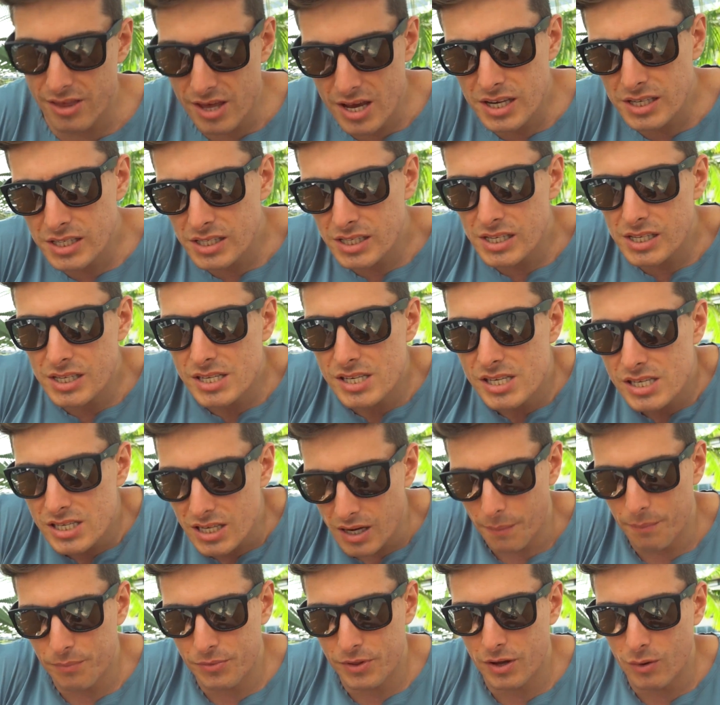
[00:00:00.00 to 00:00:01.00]
This is
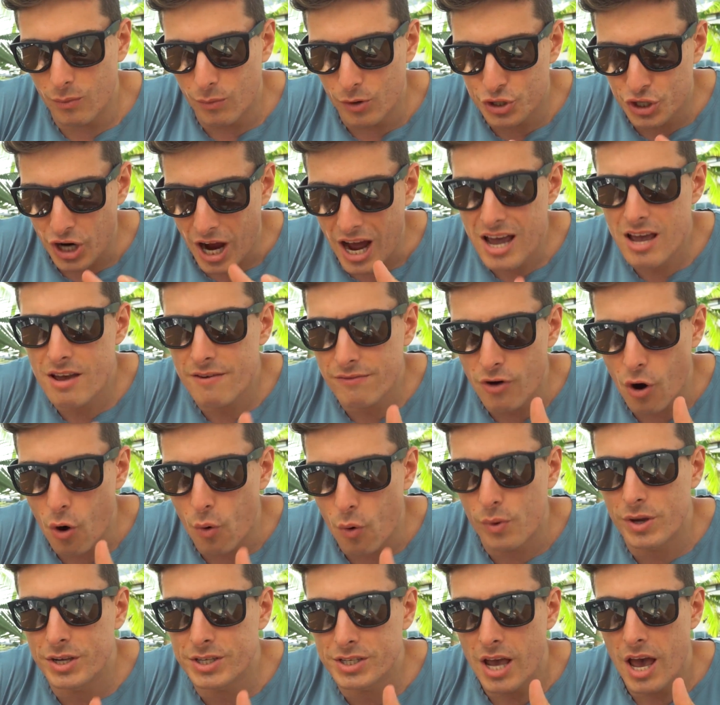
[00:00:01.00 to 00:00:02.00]
something which I have
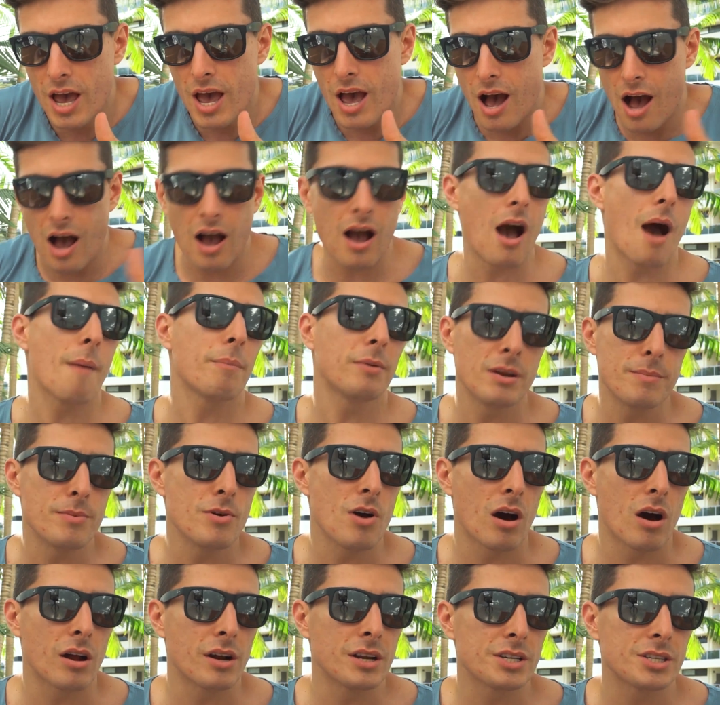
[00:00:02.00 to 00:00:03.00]
always, I'm gonna
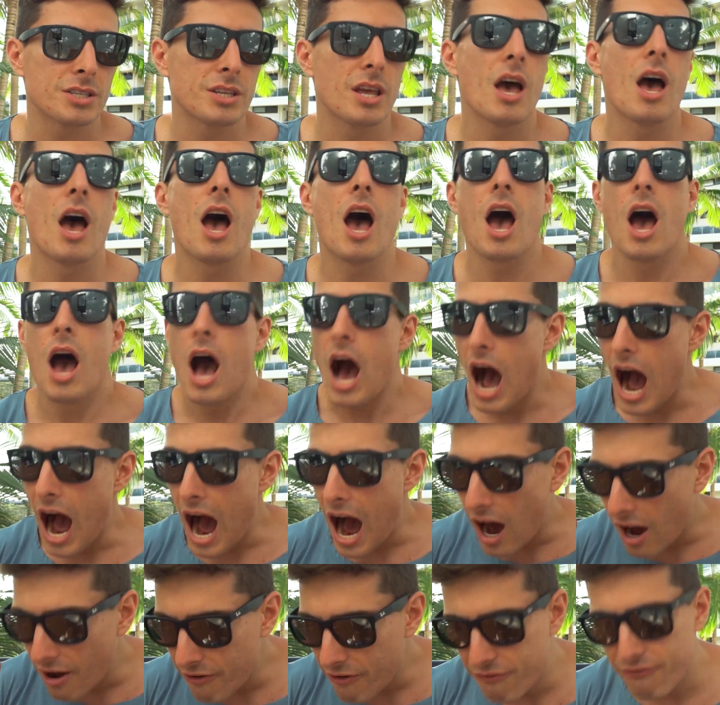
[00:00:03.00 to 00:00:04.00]
be honest,
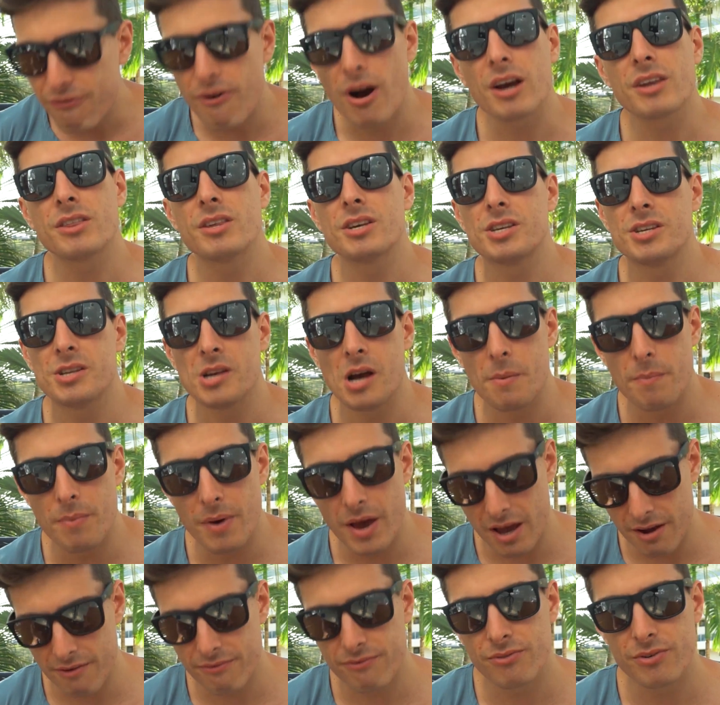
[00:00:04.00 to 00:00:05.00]
I fuck this up
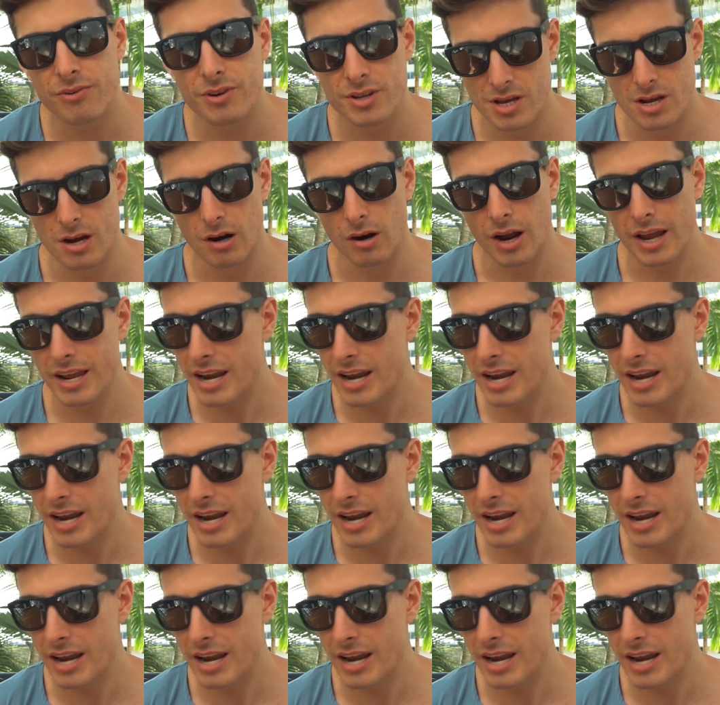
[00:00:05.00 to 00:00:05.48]
every year.